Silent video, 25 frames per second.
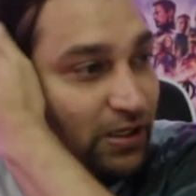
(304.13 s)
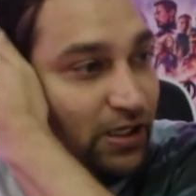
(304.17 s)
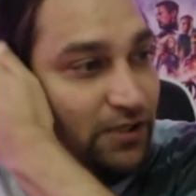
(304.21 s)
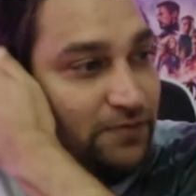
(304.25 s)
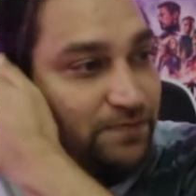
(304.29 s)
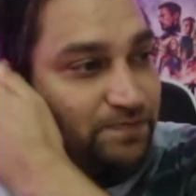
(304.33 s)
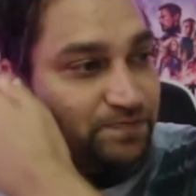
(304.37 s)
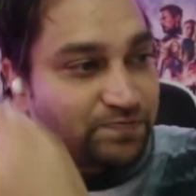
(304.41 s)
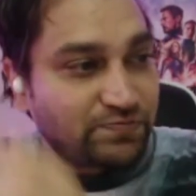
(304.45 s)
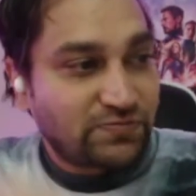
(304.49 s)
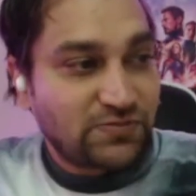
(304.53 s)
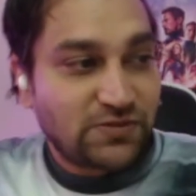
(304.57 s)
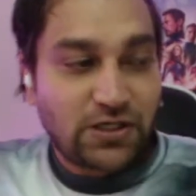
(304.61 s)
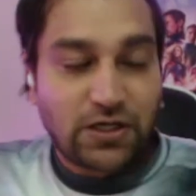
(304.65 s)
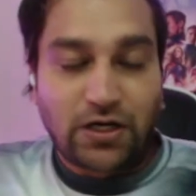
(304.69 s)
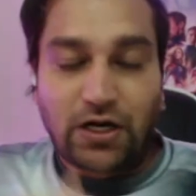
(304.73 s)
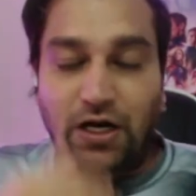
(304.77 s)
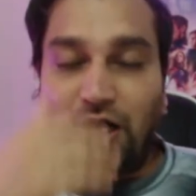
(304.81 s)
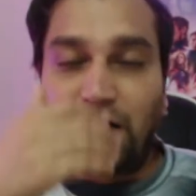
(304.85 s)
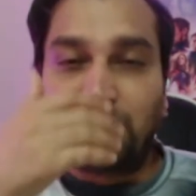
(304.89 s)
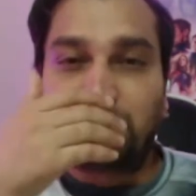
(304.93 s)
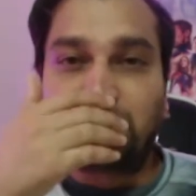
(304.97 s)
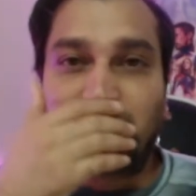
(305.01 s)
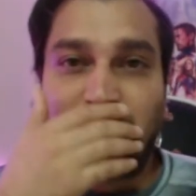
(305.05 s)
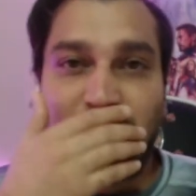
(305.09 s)
man. They're
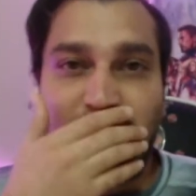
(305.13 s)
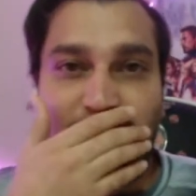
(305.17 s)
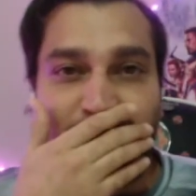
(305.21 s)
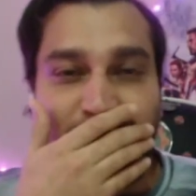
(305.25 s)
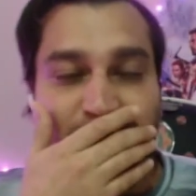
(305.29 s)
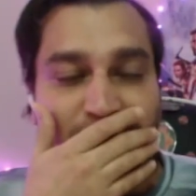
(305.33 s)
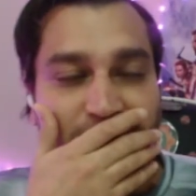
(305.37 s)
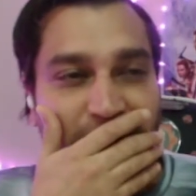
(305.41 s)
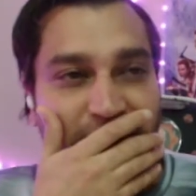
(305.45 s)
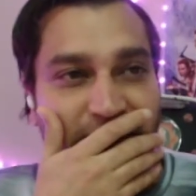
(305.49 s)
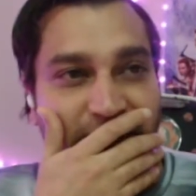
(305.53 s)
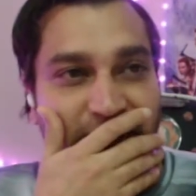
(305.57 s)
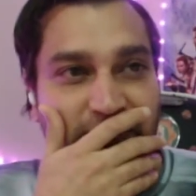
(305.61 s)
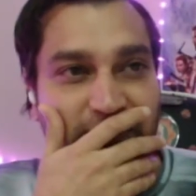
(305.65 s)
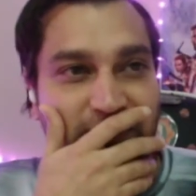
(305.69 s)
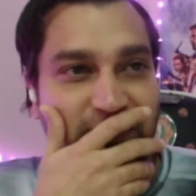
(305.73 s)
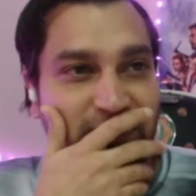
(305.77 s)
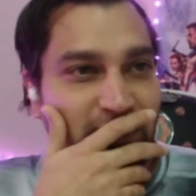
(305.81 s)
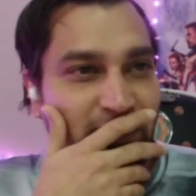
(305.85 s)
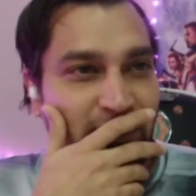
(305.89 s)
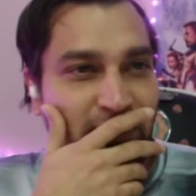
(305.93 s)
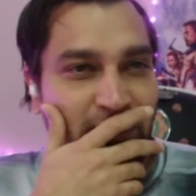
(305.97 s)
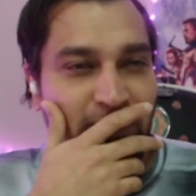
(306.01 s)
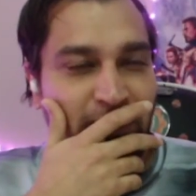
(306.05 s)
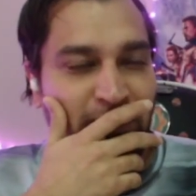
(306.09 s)
absolutely brilliant.
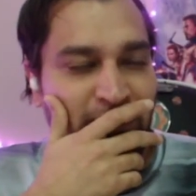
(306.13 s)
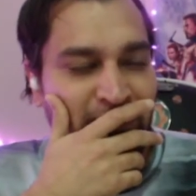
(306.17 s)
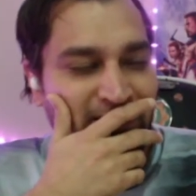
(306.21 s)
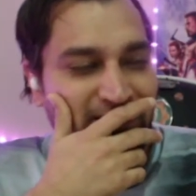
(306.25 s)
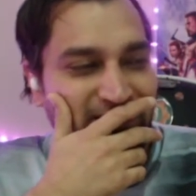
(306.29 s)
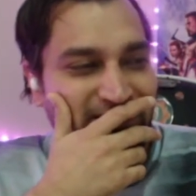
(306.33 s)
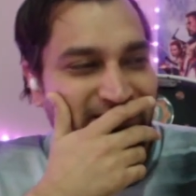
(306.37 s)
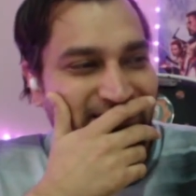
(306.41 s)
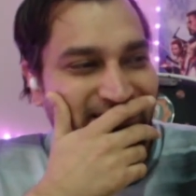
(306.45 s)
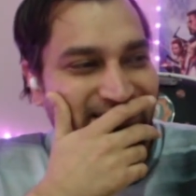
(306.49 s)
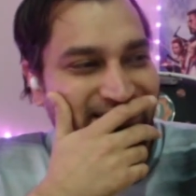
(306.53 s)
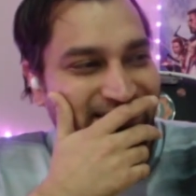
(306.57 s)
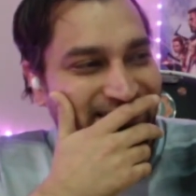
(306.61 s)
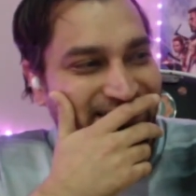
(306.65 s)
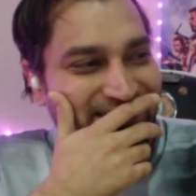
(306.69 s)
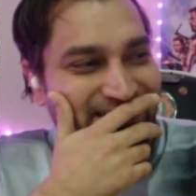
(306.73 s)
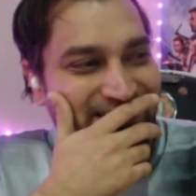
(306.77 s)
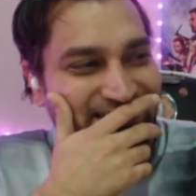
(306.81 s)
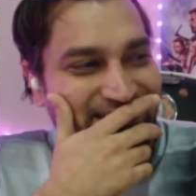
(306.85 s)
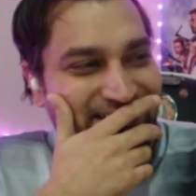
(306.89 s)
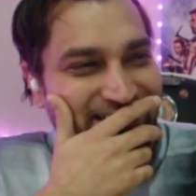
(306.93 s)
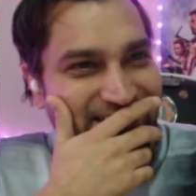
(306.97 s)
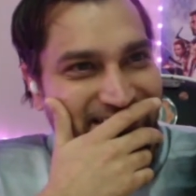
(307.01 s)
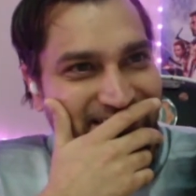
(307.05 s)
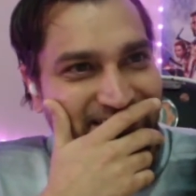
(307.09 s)
Oh,
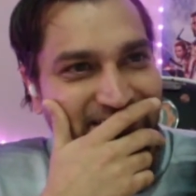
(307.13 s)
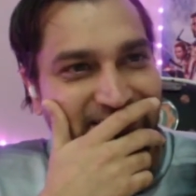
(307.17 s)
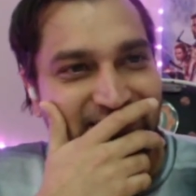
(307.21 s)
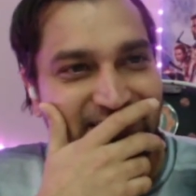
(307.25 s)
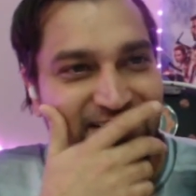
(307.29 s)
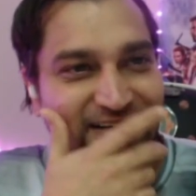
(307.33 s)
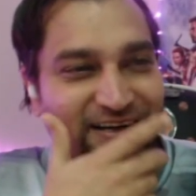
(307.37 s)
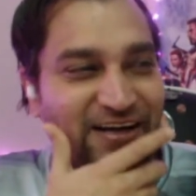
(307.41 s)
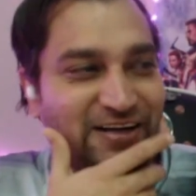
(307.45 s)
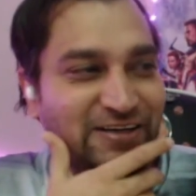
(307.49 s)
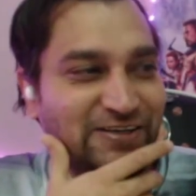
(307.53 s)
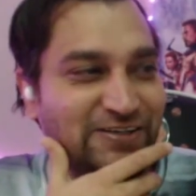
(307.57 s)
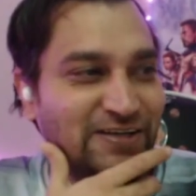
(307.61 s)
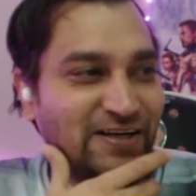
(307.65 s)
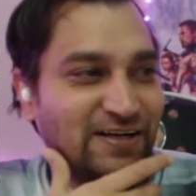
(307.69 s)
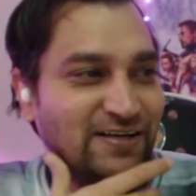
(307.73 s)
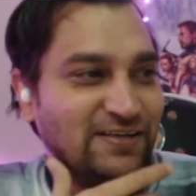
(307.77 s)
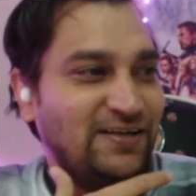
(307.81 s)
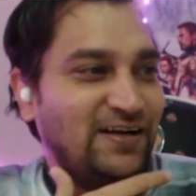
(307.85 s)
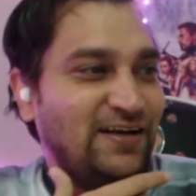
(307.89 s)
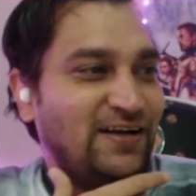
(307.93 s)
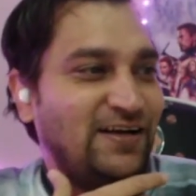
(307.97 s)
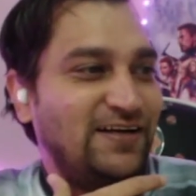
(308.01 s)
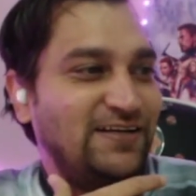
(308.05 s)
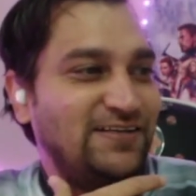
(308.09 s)

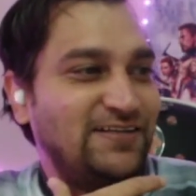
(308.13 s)
and